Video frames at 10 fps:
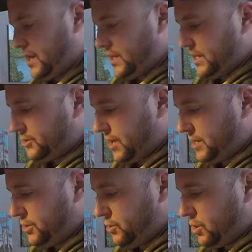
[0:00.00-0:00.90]
And I try
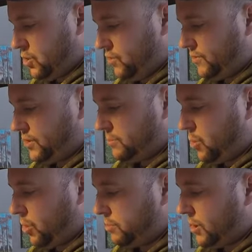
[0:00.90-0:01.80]
to do it over the
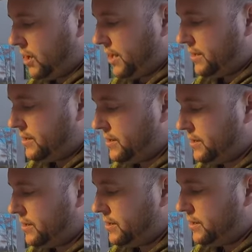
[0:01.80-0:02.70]
pour pot,
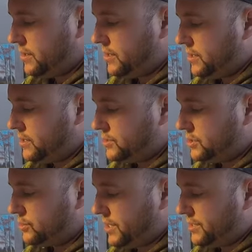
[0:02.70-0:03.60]
just
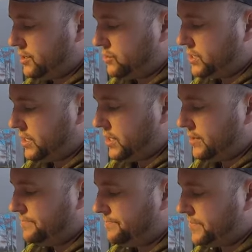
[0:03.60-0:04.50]
so I don't uh,
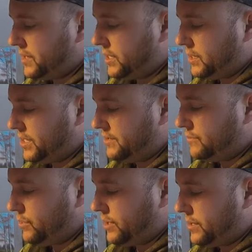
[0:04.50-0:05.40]
get lead
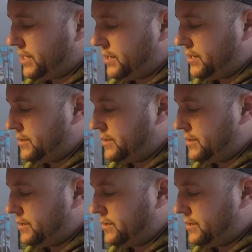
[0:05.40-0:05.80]
everywhere again.